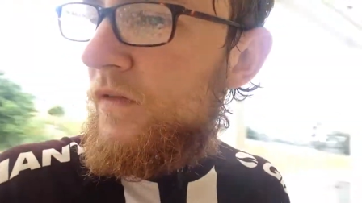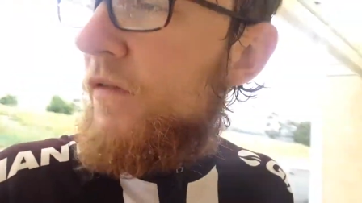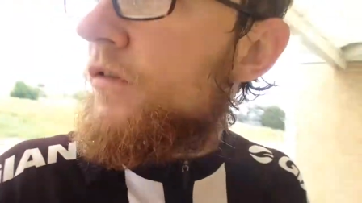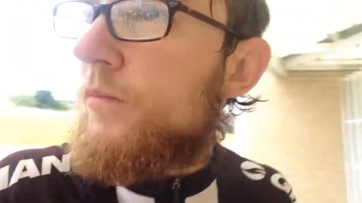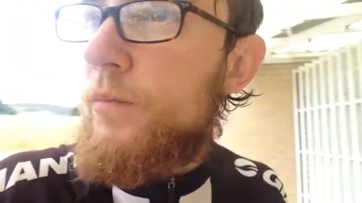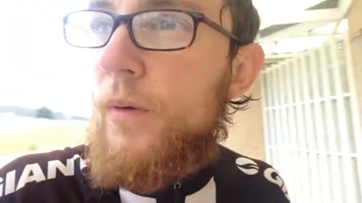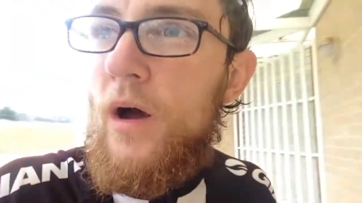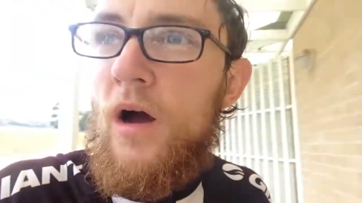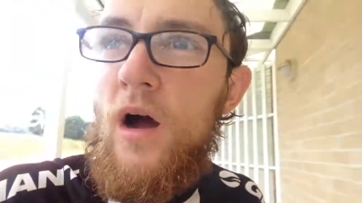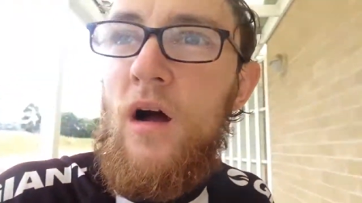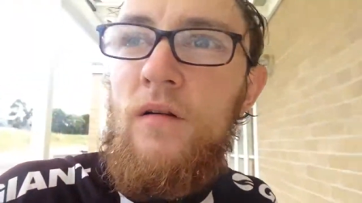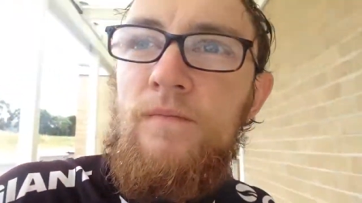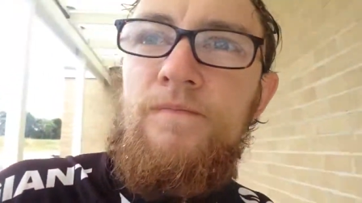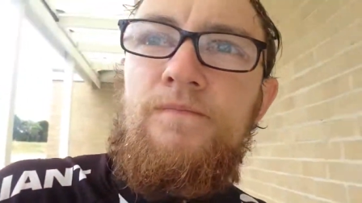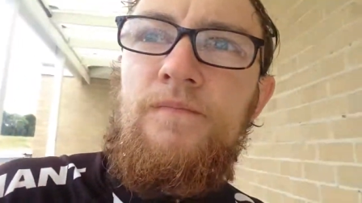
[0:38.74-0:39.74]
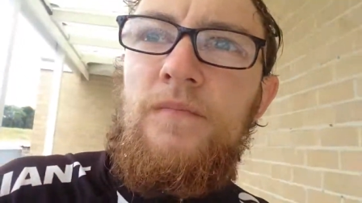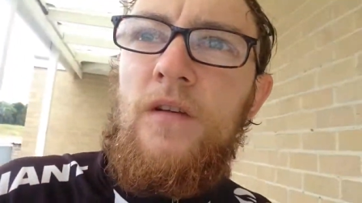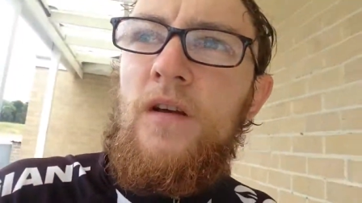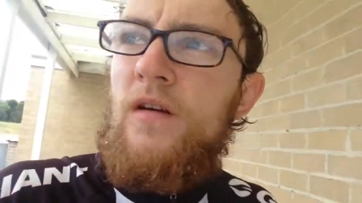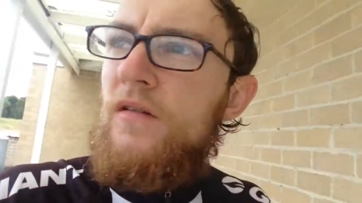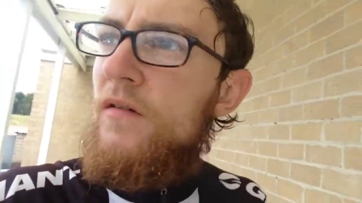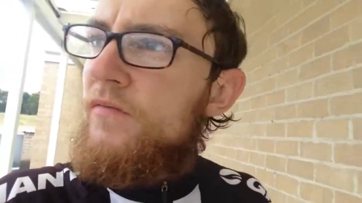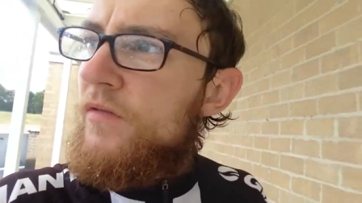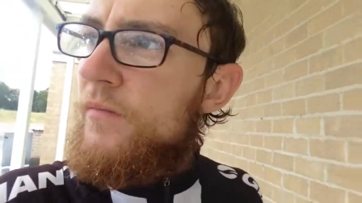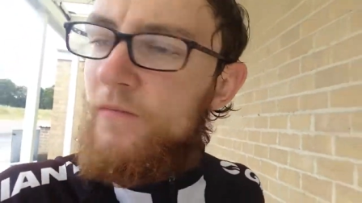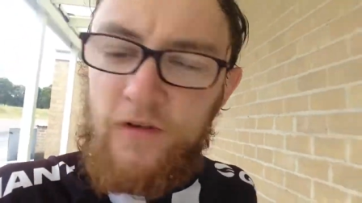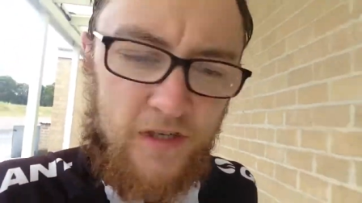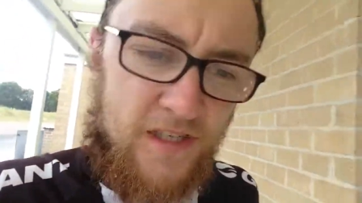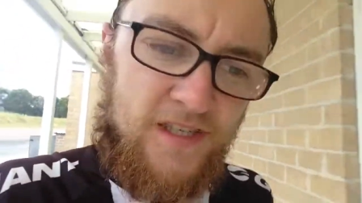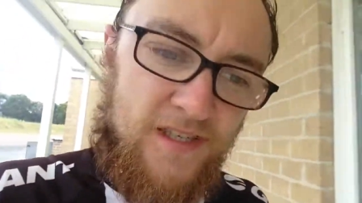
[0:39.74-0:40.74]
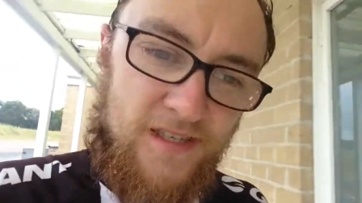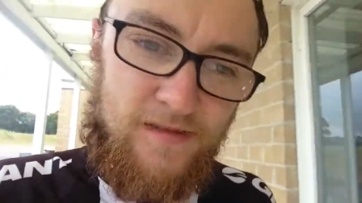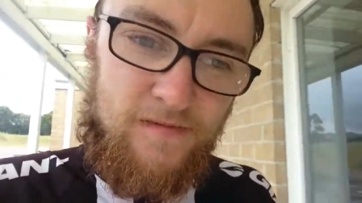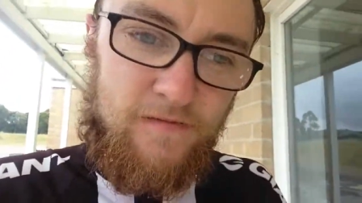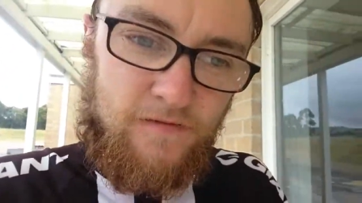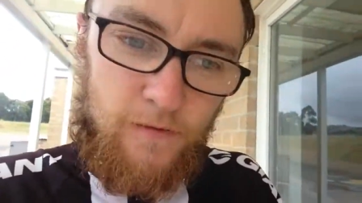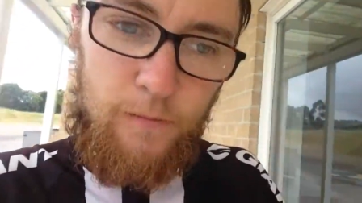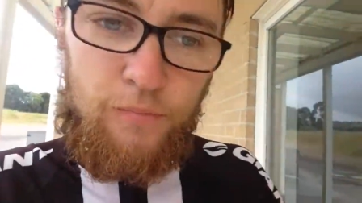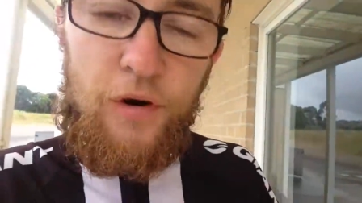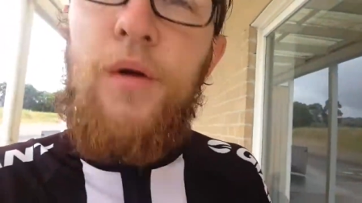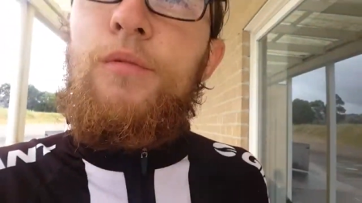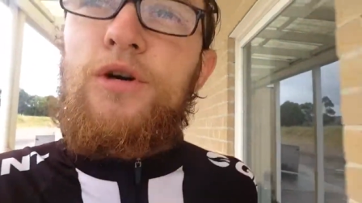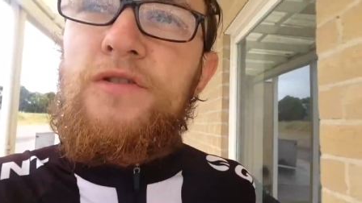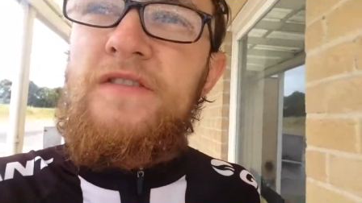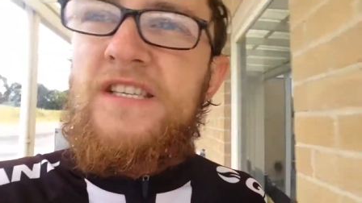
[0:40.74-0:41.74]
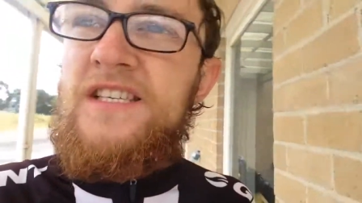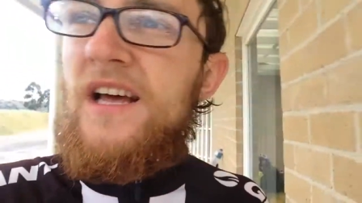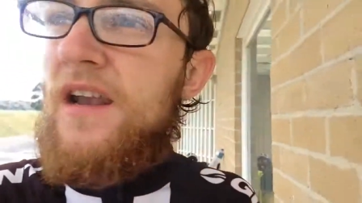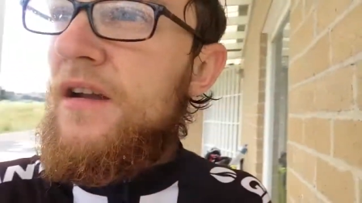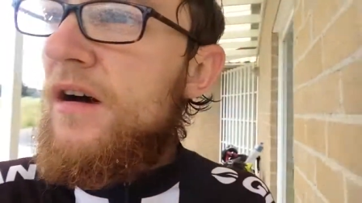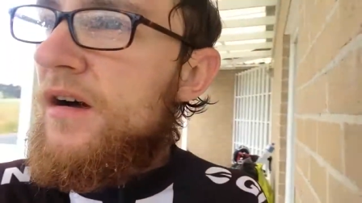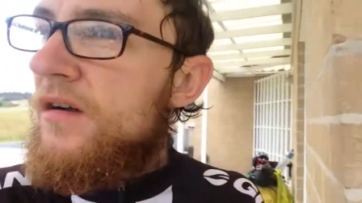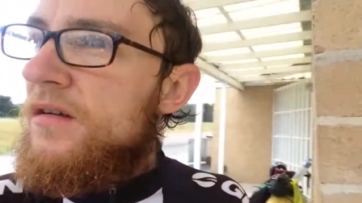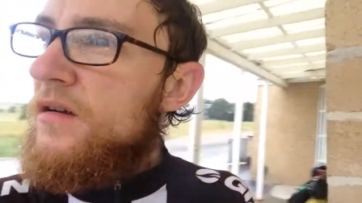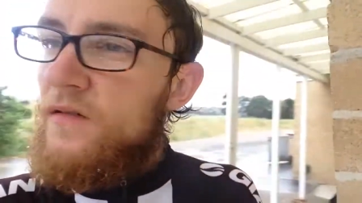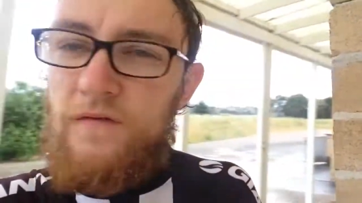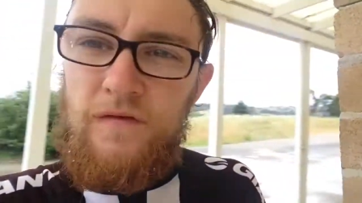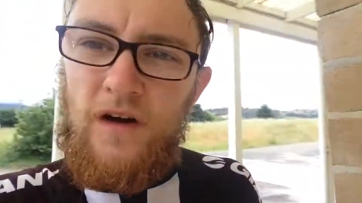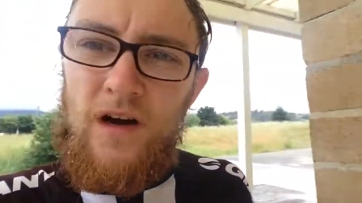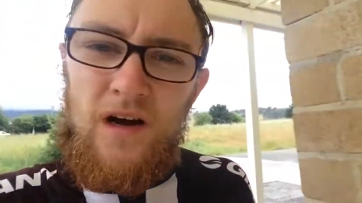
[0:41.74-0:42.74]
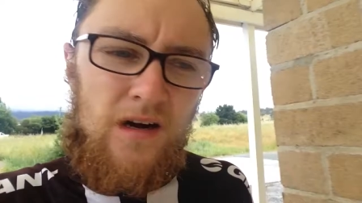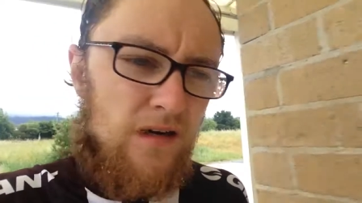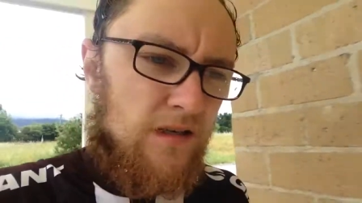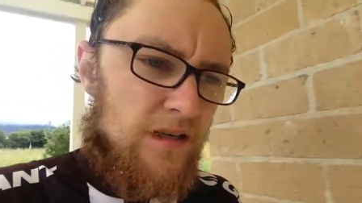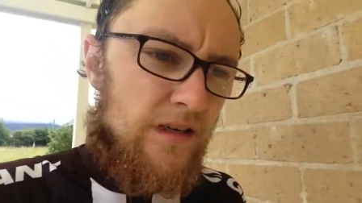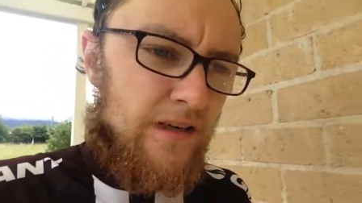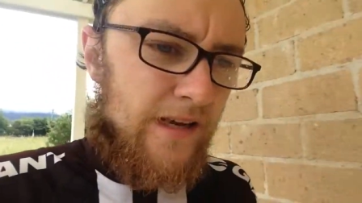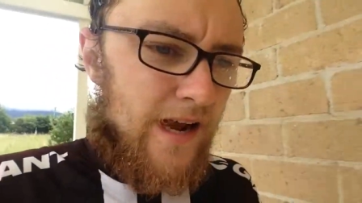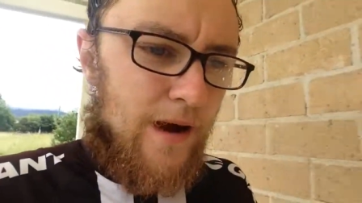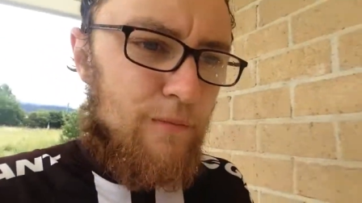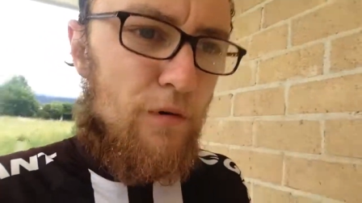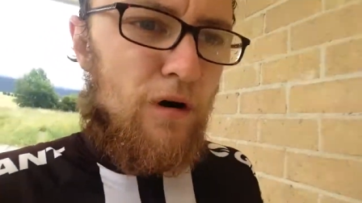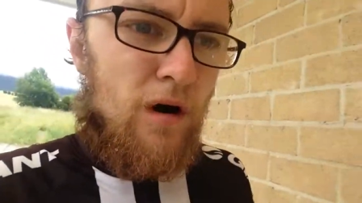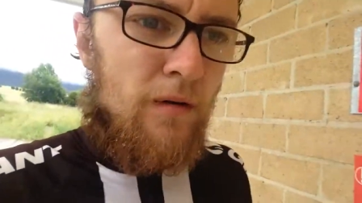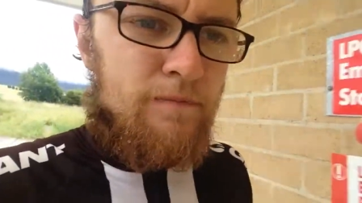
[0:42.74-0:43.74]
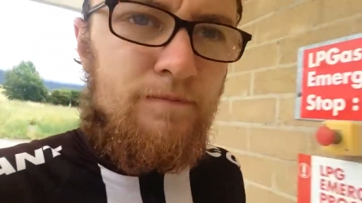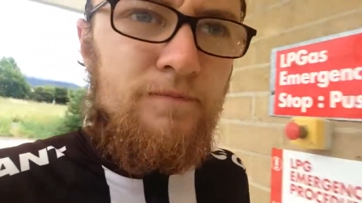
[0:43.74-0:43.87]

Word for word: from uh, from the from pretty much the centre of uh, Canberra,